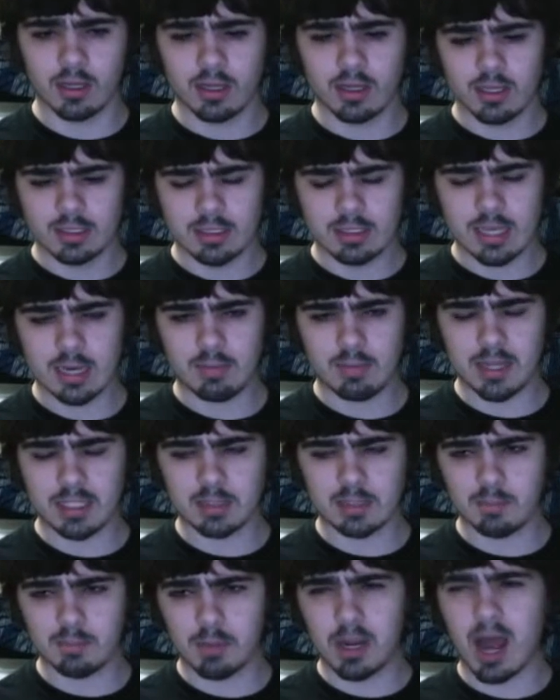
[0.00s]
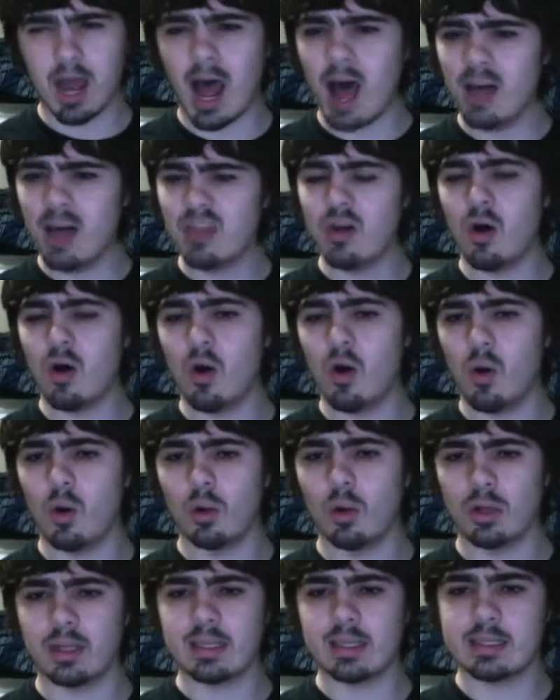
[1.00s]
tidbits, but on the
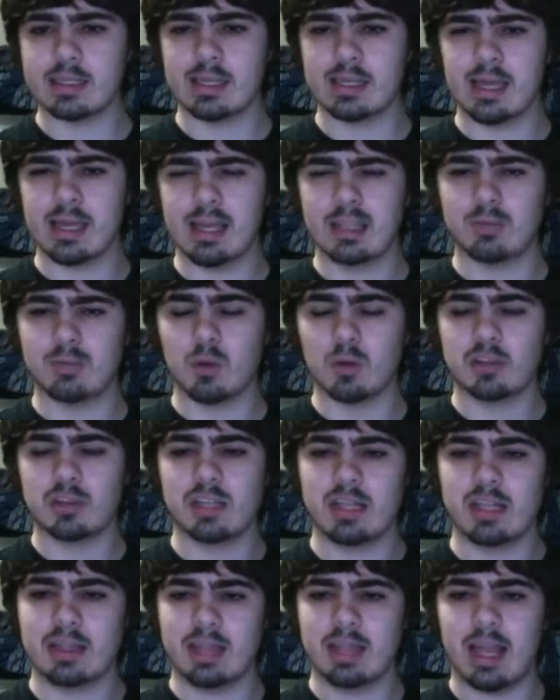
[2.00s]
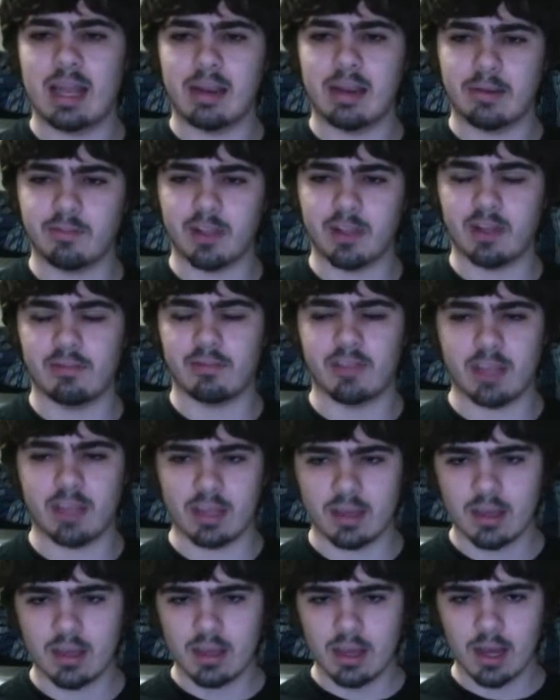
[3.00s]
whole, it is mostly light and fluffy,
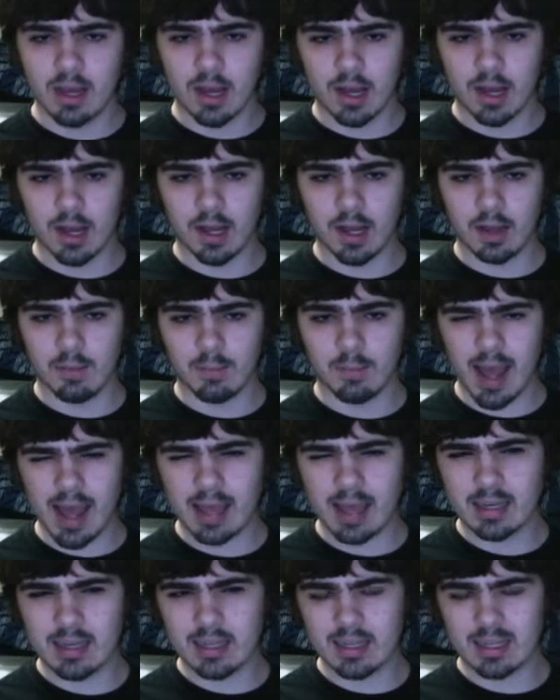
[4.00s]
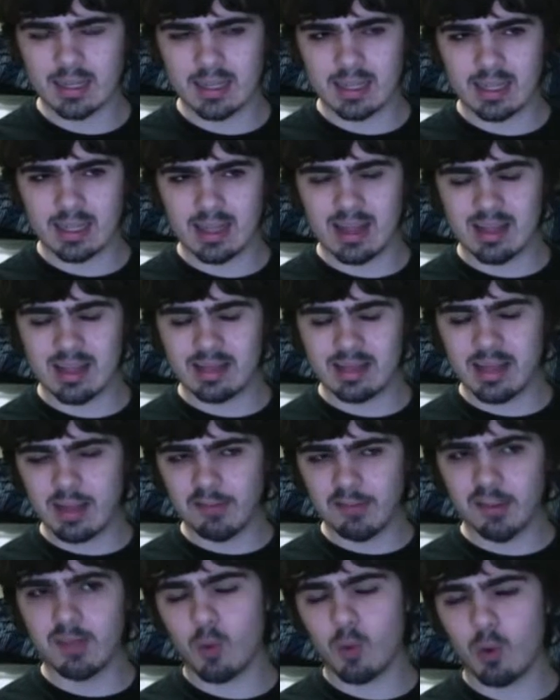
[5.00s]
and
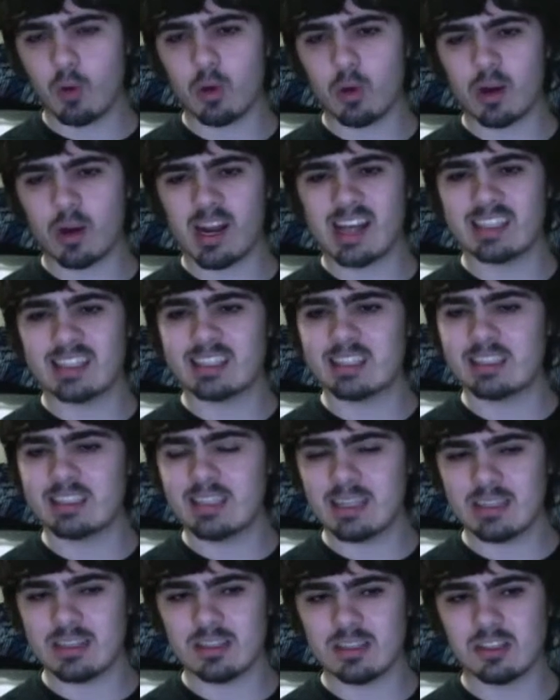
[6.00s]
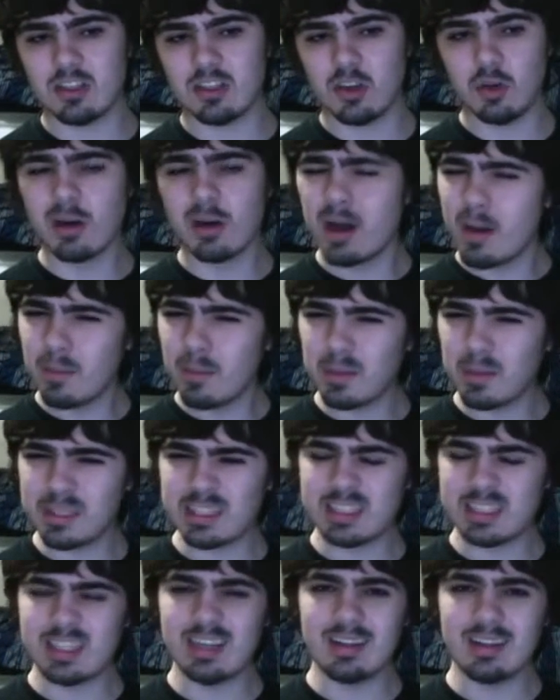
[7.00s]
definitely more organized than season two, but
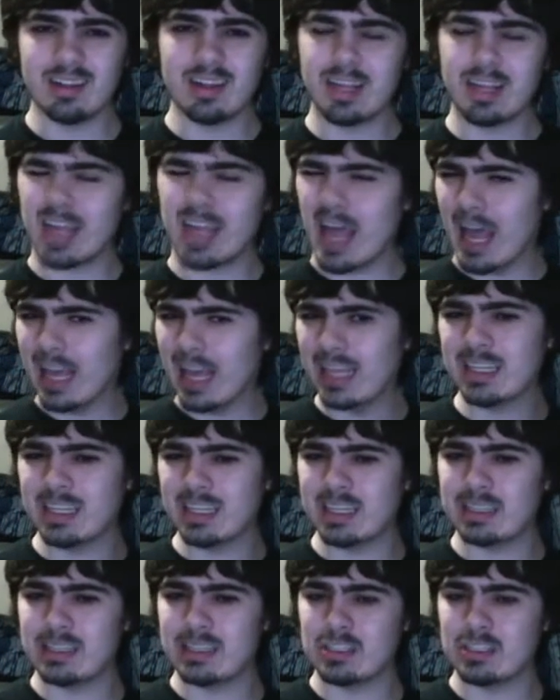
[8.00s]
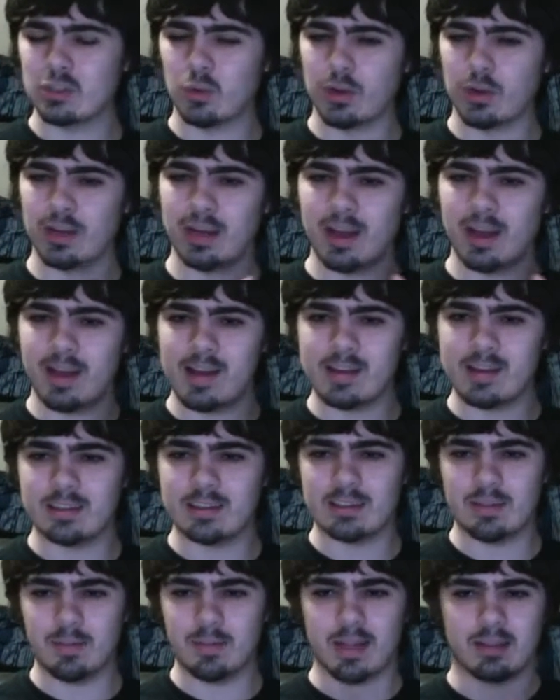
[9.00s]
still kind of disorganized,
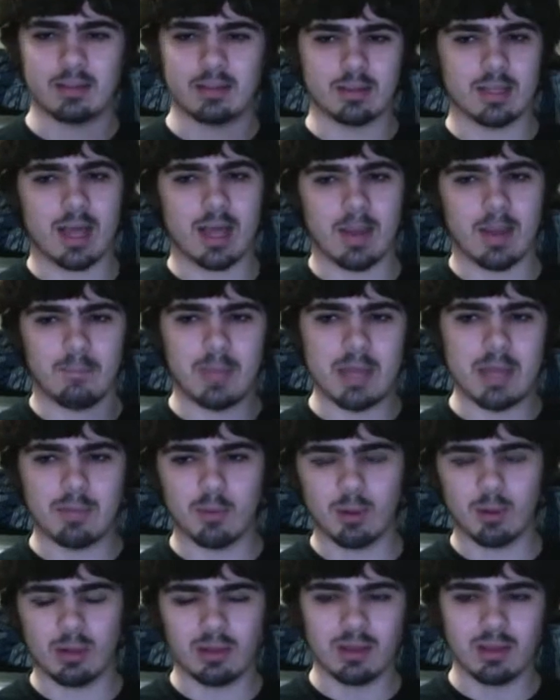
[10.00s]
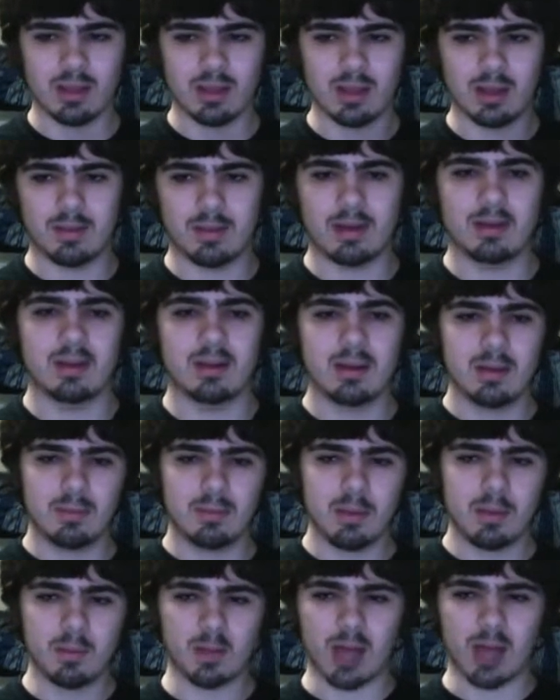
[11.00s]
and like there's a lot of people in them, and
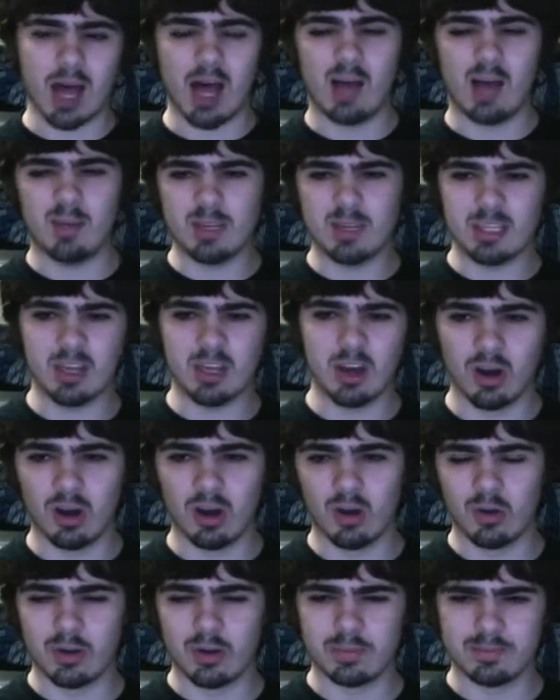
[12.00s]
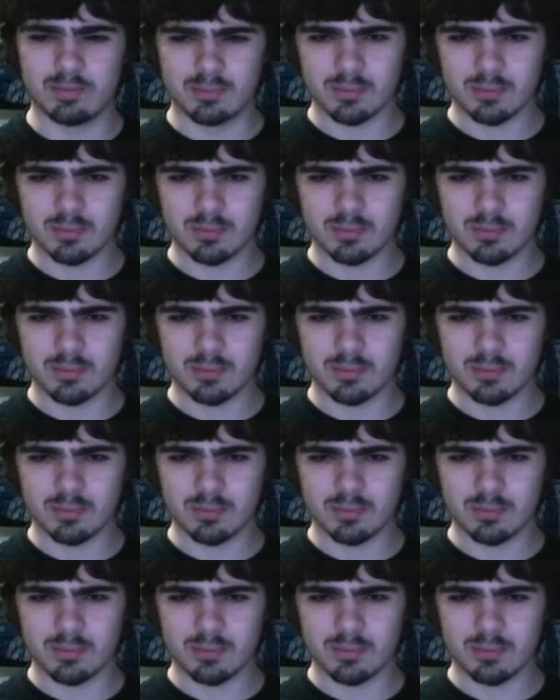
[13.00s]
people come and go, and